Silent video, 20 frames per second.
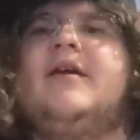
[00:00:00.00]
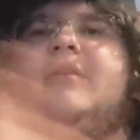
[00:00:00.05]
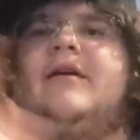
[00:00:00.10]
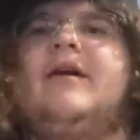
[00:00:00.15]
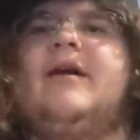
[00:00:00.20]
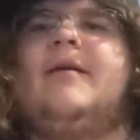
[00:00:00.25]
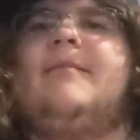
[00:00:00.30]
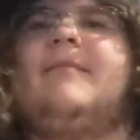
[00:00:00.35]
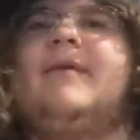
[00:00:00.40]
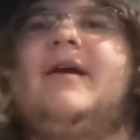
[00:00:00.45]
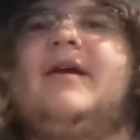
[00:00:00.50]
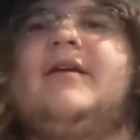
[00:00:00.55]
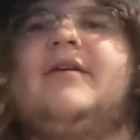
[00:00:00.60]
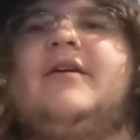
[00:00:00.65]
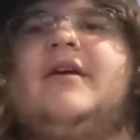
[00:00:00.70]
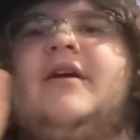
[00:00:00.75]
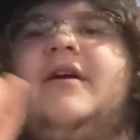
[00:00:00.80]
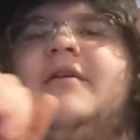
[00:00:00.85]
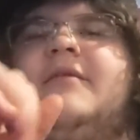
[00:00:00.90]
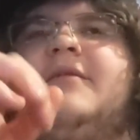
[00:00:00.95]
All right, I'm
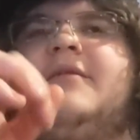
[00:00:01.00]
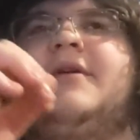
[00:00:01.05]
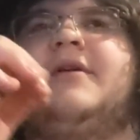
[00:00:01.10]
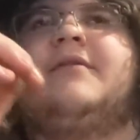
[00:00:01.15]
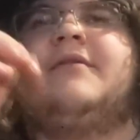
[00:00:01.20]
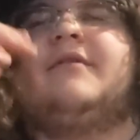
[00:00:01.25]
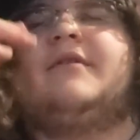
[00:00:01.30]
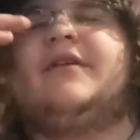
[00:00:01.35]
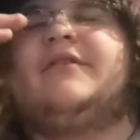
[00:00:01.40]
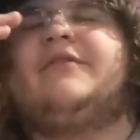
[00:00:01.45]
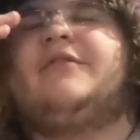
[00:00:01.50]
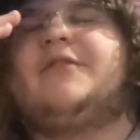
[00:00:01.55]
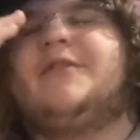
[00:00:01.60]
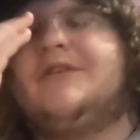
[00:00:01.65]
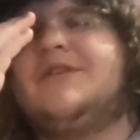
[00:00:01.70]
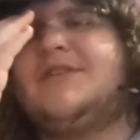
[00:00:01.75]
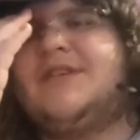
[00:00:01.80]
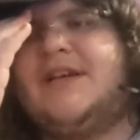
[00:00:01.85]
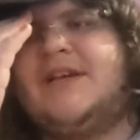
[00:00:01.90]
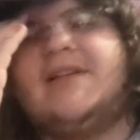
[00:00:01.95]
back uh, really quickly
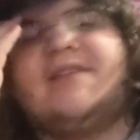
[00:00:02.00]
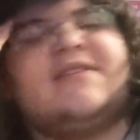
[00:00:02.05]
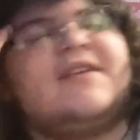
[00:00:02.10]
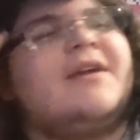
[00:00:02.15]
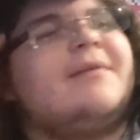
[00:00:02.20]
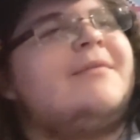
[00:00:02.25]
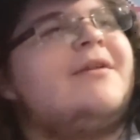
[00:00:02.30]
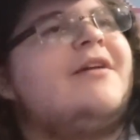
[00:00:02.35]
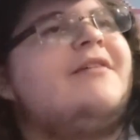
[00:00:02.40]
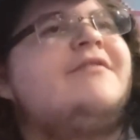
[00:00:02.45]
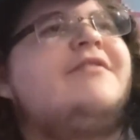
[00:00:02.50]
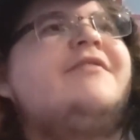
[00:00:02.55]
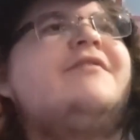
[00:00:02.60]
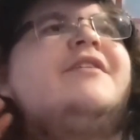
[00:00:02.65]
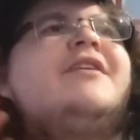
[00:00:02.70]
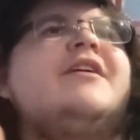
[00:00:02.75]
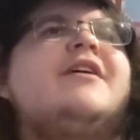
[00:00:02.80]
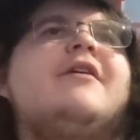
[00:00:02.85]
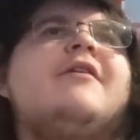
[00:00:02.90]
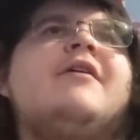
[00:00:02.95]
for a second segment of the
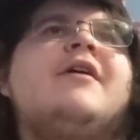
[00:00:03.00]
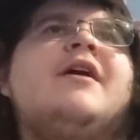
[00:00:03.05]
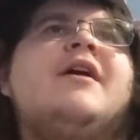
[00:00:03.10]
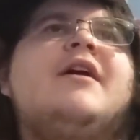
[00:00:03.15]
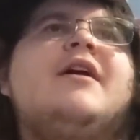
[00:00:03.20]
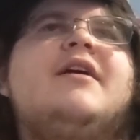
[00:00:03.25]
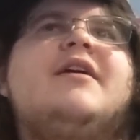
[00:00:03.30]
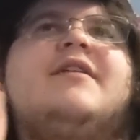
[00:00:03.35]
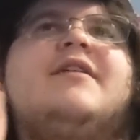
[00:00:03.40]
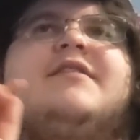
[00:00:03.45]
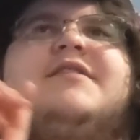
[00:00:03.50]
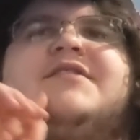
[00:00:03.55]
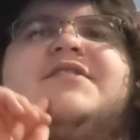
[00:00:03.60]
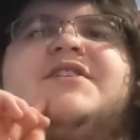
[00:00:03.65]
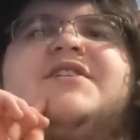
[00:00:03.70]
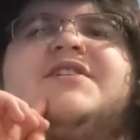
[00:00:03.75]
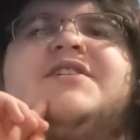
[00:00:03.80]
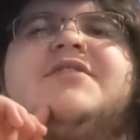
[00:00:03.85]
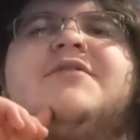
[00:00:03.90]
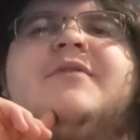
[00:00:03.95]
video. Uh, this
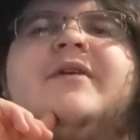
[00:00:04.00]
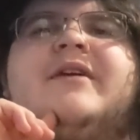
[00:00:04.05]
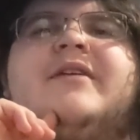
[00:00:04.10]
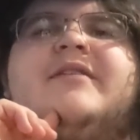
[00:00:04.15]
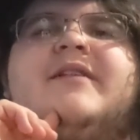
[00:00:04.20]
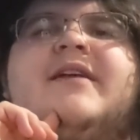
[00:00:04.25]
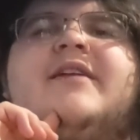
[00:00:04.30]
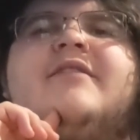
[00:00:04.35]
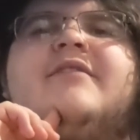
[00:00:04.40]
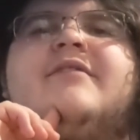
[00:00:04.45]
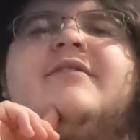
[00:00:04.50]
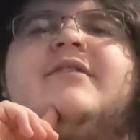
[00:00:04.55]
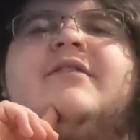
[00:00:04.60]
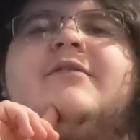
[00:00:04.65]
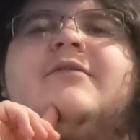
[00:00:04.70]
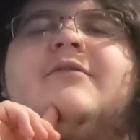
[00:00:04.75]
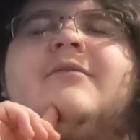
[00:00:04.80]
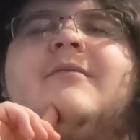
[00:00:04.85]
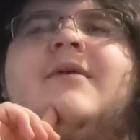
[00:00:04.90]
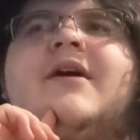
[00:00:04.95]
is just a quick like
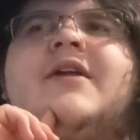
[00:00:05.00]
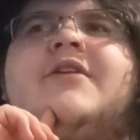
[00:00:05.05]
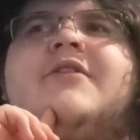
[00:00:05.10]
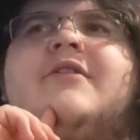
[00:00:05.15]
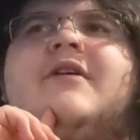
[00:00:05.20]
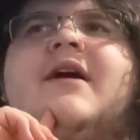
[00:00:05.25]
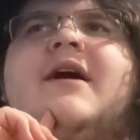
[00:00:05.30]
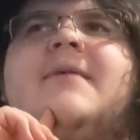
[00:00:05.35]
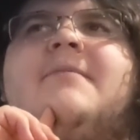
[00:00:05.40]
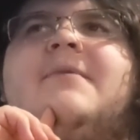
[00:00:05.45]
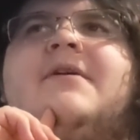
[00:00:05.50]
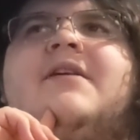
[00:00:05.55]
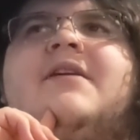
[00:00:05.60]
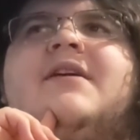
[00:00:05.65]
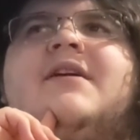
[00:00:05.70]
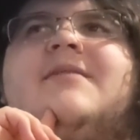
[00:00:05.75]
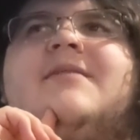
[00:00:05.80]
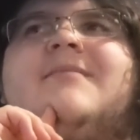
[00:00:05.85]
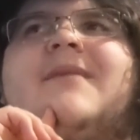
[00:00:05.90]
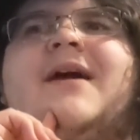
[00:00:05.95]
little reminder. I'm
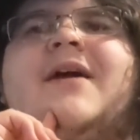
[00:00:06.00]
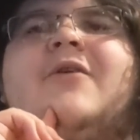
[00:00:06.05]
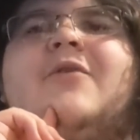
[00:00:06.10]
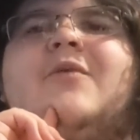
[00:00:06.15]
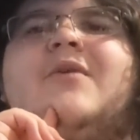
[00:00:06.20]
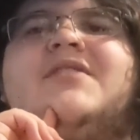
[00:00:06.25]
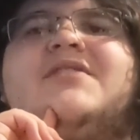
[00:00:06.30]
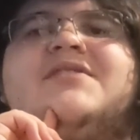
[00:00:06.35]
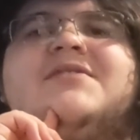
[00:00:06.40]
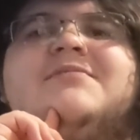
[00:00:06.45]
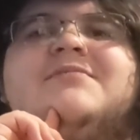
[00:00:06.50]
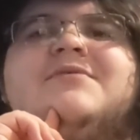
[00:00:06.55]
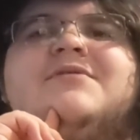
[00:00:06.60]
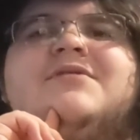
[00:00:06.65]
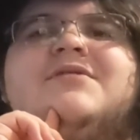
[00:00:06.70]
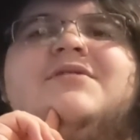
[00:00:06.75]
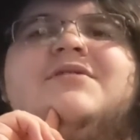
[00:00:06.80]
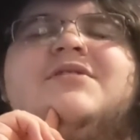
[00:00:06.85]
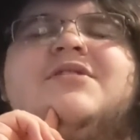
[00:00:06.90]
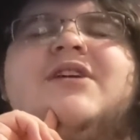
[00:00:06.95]
gonna get my wisdom
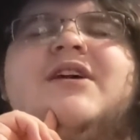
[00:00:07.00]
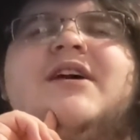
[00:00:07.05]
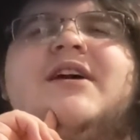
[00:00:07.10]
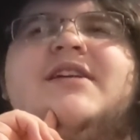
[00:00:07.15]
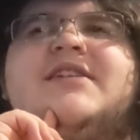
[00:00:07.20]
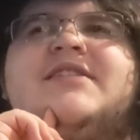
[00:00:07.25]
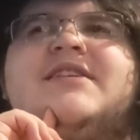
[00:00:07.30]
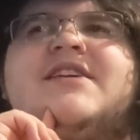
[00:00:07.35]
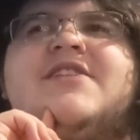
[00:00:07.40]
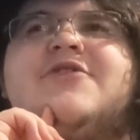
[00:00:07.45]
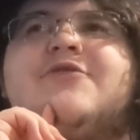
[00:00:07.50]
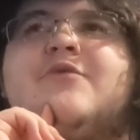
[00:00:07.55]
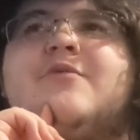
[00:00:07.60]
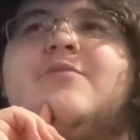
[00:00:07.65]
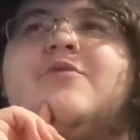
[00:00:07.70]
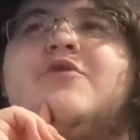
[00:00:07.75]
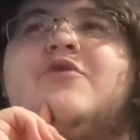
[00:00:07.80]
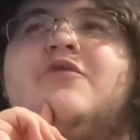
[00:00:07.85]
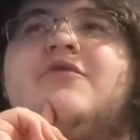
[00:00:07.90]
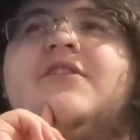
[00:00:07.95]
uh, teeth
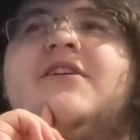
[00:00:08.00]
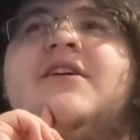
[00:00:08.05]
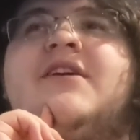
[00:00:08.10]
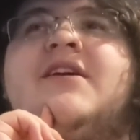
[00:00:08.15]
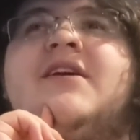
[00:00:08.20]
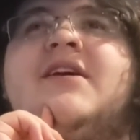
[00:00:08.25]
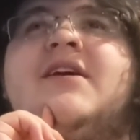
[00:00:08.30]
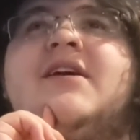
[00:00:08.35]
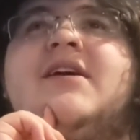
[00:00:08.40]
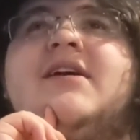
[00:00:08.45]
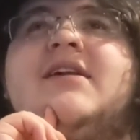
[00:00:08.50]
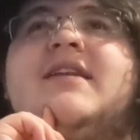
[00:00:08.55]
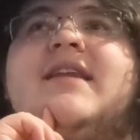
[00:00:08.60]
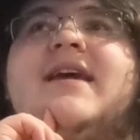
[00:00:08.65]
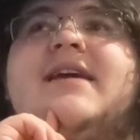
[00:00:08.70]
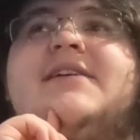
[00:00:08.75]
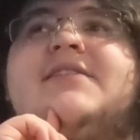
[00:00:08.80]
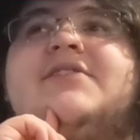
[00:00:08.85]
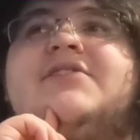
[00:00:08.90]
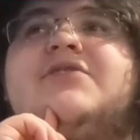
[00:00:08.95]
removed
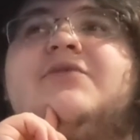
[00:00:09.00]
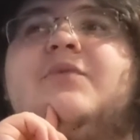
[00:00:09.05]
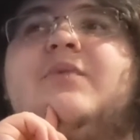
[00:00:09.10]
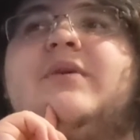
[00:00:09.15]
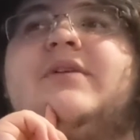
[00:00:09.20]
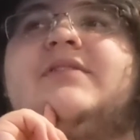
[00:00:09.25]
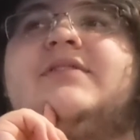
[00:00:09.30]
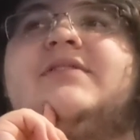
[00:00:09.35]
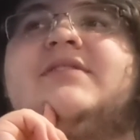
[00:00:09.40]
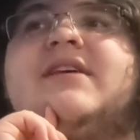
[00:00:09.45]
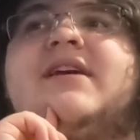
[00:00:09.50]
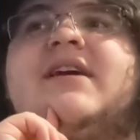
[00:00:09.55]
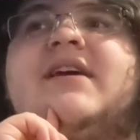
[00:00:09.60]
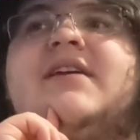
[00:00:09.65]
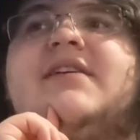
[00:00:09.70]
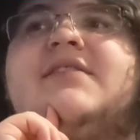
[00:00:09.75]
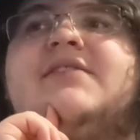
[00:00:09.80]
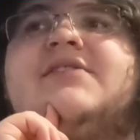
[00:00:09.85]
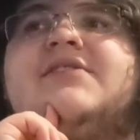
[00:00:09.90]
next Wednesday.